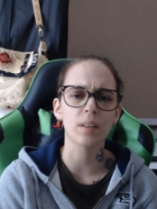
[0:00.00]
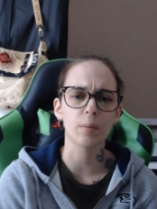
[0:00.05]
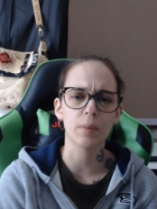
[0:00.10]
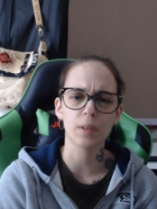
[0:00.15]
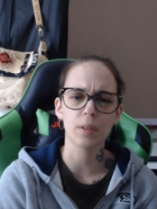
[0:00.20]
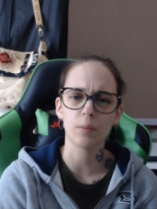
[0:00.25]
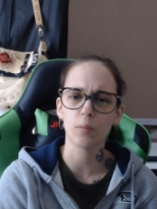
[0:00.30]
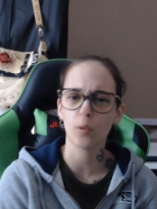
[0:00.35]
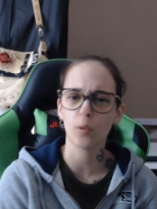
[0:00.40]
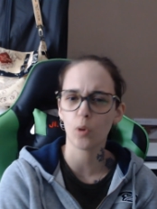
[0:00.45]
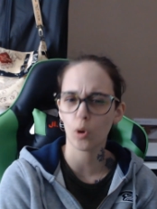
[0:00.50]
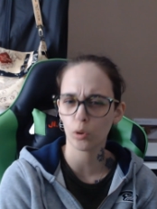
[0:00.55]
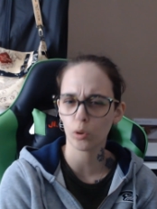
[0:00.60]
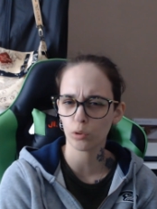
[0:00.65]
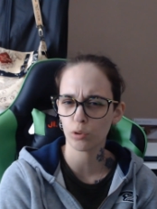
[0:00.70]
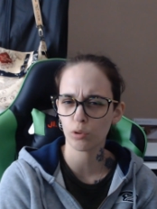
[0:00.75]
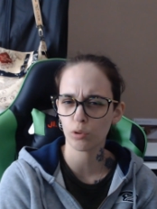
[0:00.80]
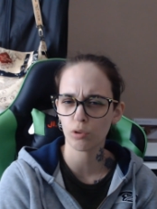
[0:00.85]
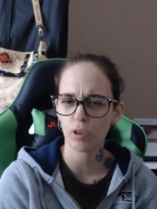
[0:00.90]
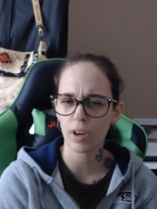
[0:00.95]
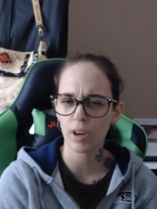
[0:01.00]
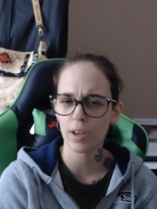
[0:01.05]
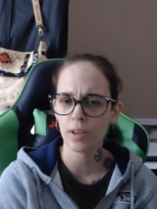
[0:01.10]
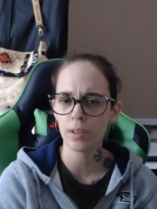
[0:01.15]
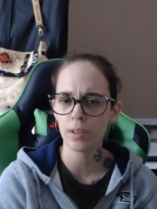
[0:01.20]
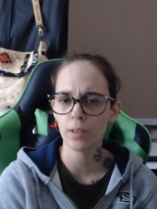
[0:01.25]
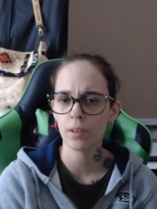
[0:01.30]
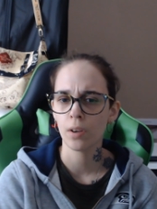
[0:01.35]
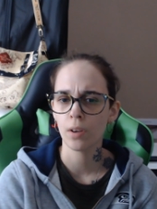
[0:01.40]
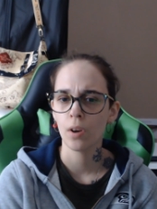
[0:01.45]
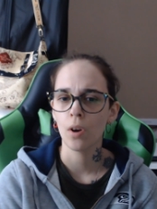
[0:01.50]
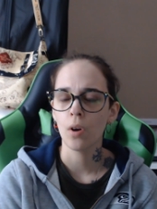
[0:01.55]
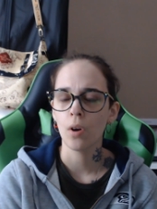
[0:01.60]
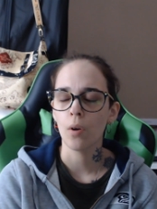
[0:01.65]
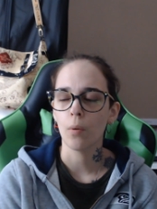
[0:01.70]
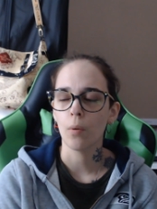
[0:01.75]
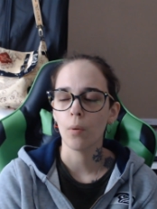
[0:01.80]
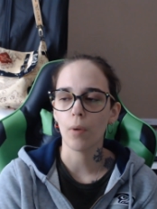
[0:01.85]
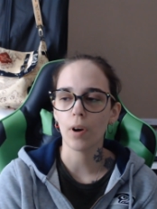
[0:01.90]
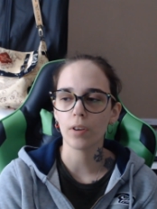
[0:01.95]
it's more concentrated,
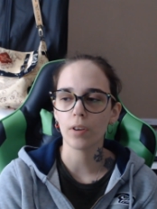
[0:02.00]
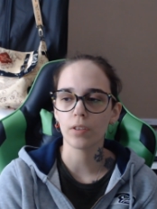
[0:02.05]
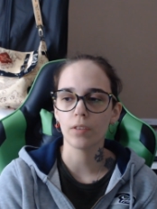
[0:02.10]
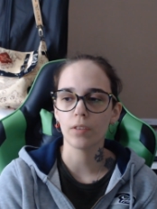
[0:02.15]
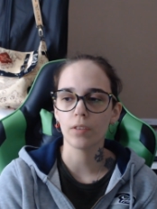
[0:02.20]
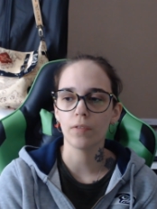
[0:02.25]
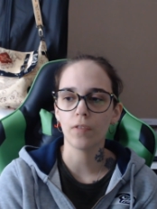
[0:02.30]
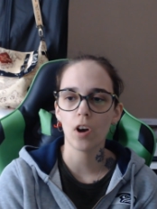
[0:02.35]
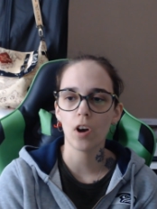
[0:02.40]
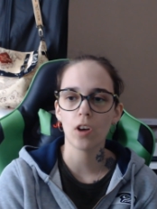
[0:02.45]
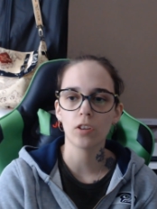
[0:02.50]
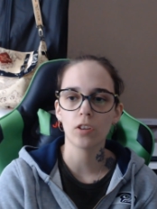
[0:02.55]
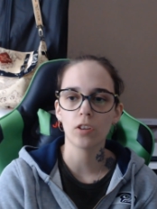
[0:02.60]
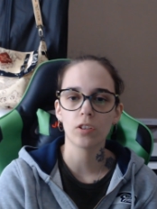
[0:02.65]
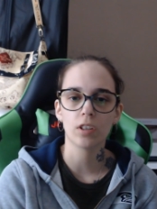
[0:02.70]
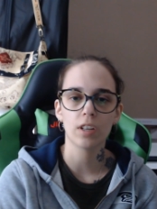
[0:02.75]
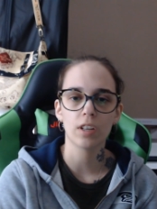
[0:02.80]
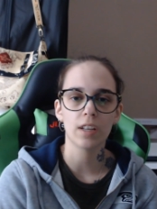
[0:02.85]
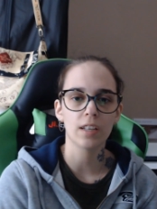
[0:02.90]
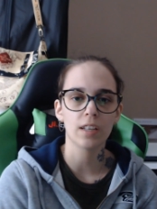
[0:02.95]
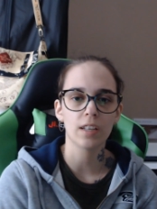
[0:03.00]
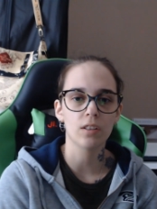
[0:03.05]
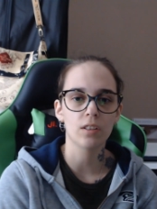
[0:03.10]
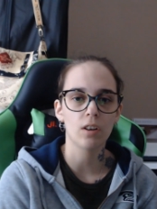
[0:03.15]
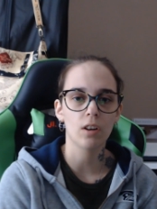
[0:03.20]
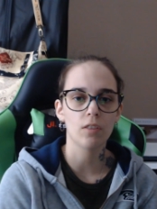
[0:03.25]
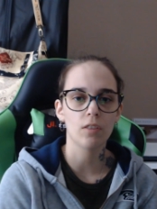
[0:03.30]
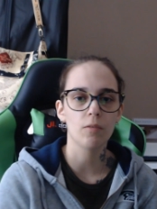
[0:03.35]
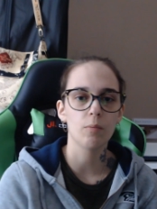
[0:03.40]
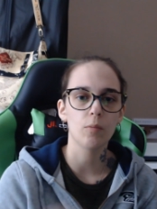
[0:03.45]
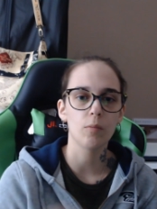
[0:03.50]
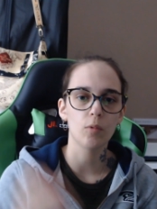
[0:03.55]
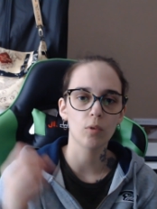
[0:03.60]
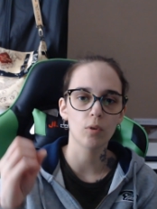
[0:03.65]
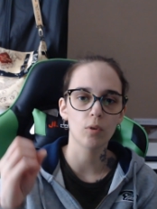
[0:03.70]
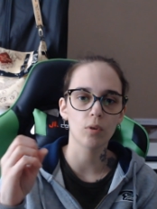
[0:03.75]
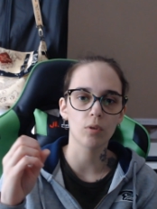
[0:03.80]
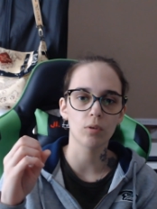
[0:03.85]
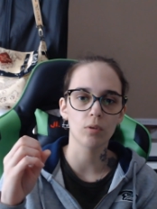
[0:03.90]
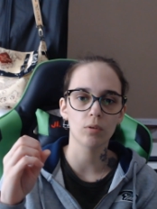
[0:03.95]
whereas the first click is kind of
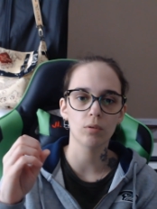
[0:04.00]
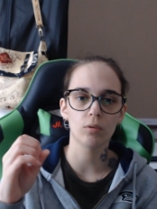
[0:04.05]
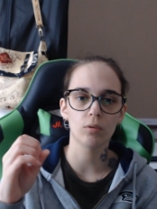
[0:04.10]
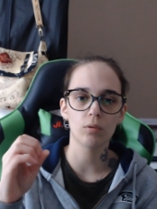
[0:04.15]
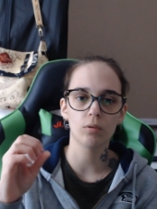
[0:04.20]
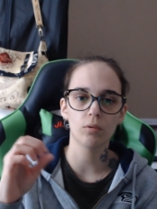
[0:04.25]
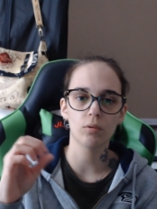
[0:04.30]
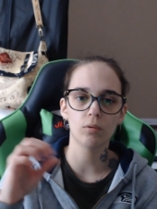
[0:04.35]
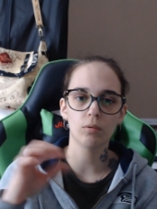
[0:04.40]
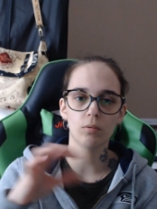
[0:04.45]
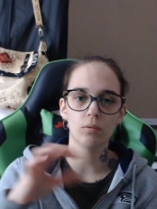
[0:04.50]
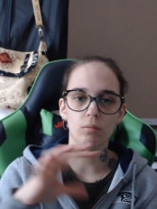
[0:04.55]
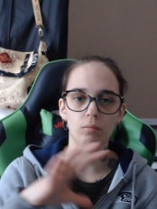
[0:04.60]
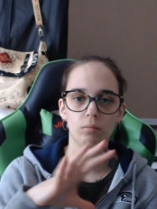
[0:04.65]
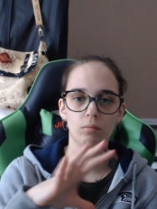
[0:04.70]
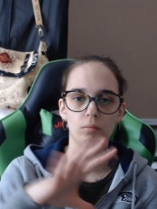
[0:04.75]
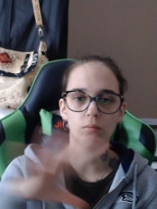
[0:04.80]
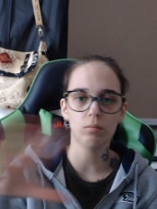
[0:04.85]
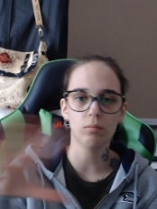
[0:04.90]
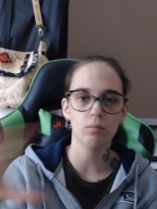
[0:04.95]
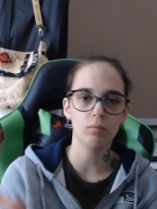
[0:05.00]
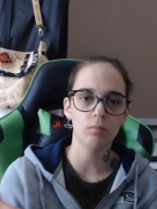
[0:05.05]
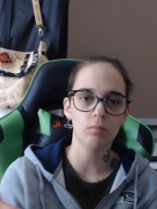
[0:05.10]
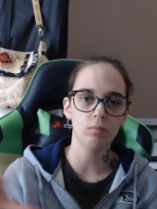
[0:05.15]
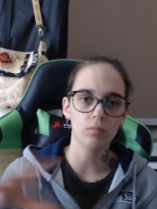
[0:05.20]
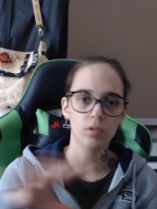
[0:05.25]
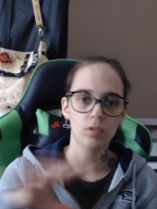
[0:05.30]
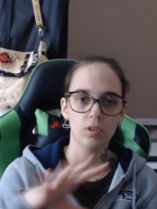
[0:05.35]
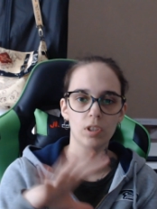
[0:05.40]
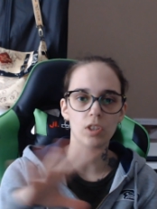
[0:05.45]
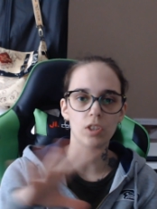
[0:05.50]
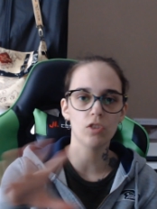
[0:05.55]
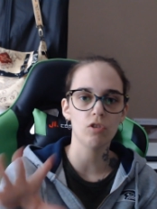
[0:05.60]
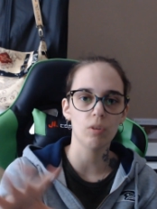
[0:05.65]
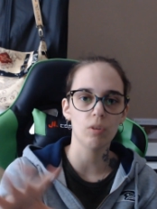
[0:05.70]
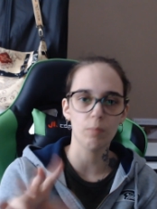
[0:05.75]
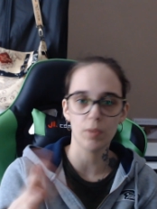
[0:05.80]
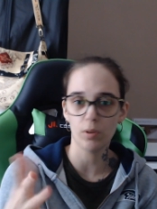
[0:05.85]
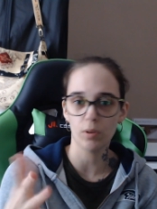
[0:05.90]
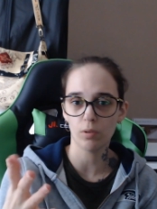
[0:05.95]
more
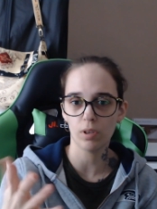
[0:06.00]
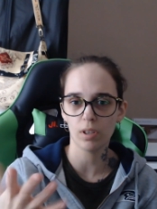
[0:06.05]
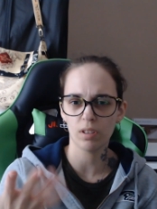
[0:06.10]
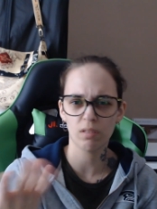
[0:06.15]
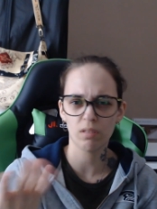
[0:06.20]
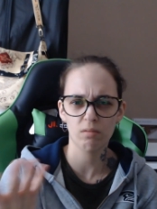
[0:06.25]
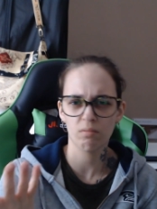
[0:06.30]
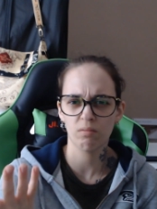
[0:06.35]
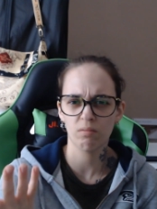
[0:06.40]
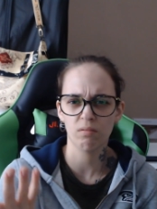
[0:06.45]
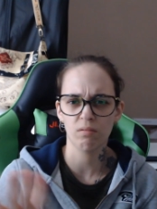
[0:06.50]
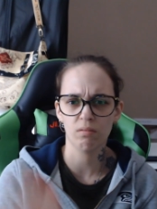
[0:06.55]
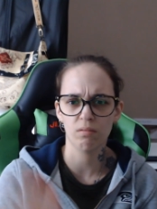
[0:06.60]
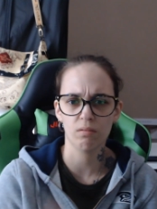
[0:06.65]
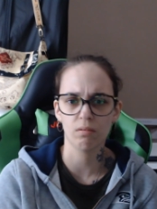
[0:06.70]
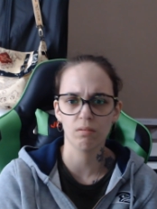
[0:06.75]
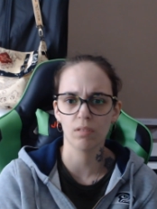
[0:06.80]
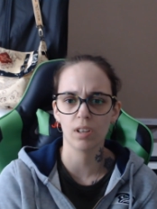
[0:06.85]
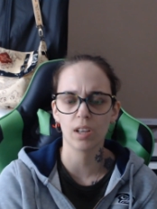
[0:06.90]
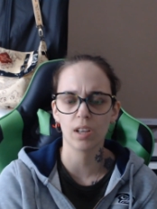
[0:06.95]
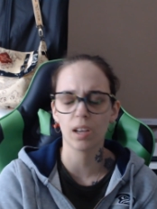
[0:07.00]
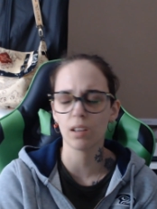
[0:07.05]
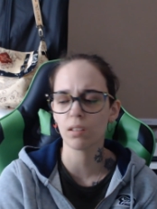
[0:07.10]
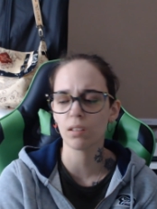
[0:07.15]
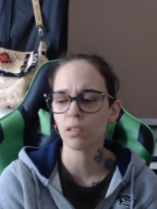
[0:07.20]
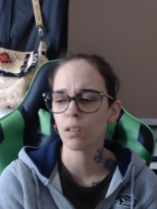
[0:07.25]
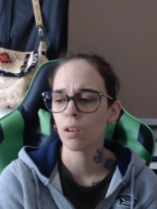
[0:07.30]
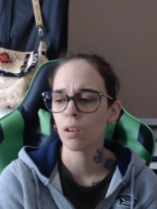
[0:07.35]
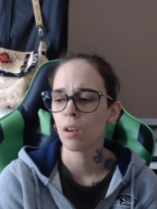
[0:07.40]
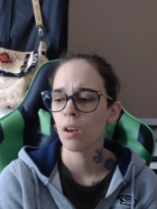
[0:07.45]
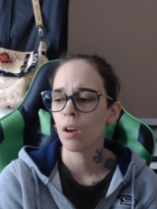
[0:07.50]
distributed, I guess.